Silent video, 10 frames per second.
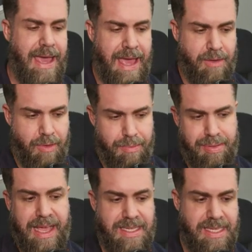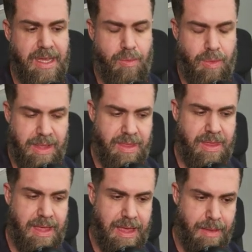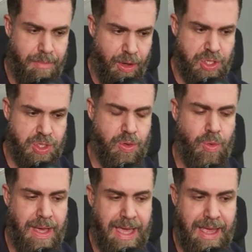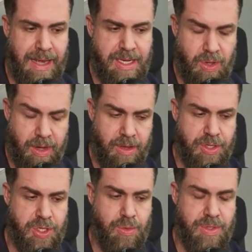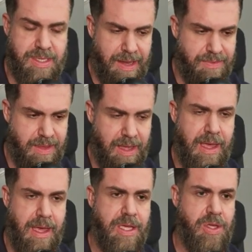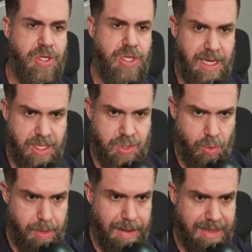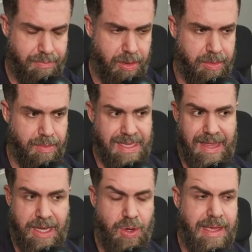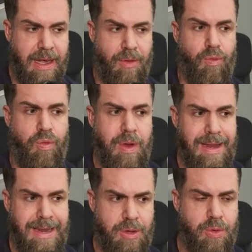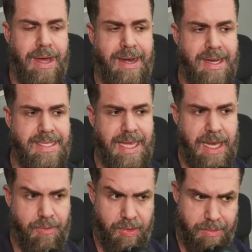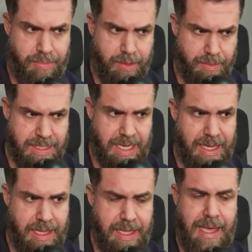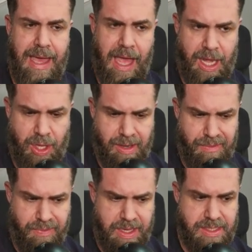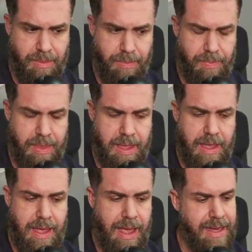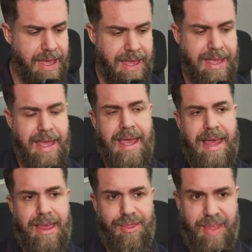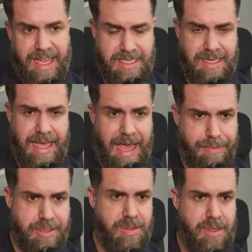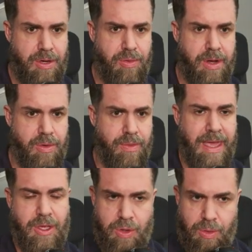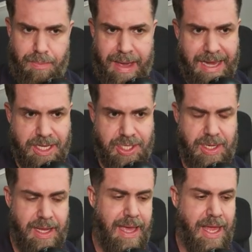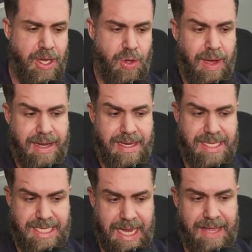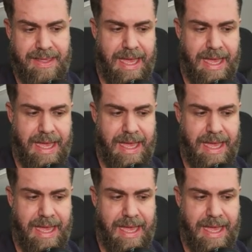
and replacing it with emotional and psychological safety so she can talk about the problems, and then you get a really good understanding of what the problems are and you can fix them. Okay, that's absolutely critical, that you patch and you understand the